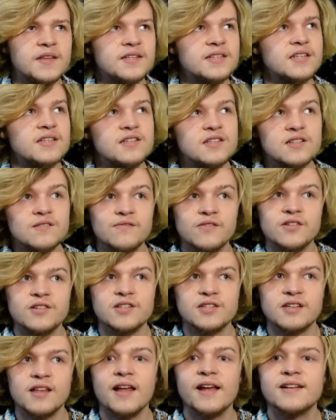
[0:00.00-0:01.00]
This is his
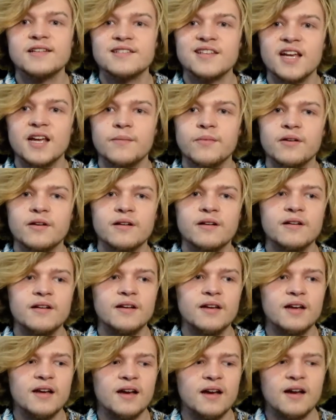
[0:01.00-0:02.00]
first lightsaber
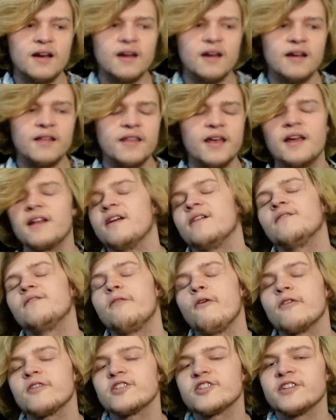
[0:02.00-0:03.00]
that
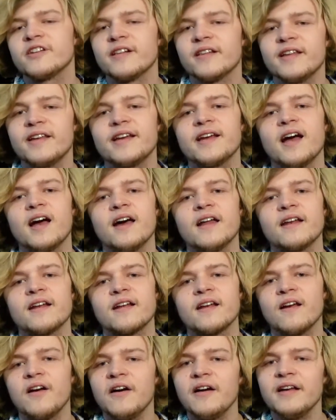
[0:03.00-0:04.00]
unfortunately got
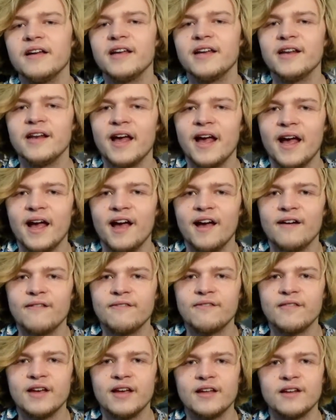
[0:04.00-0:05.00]
cut in
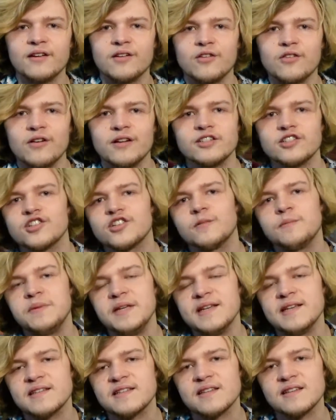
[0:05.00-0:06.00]
half and crushed to
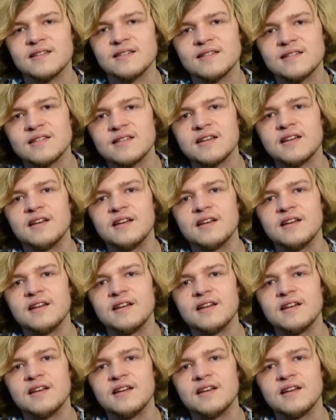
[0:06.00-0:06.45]
pieces